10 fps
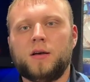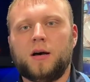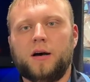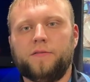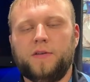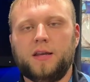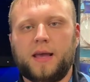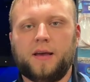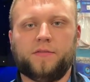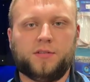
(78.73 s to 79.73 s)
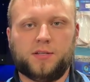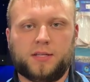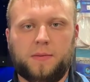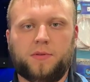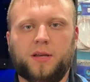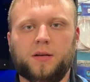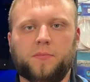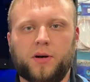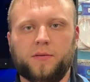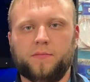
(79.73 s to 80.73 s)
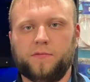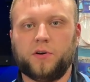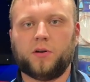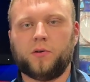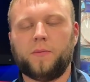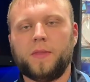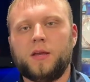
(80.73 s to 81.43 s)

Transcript: Uh, V NAV is the same thing, but vertical.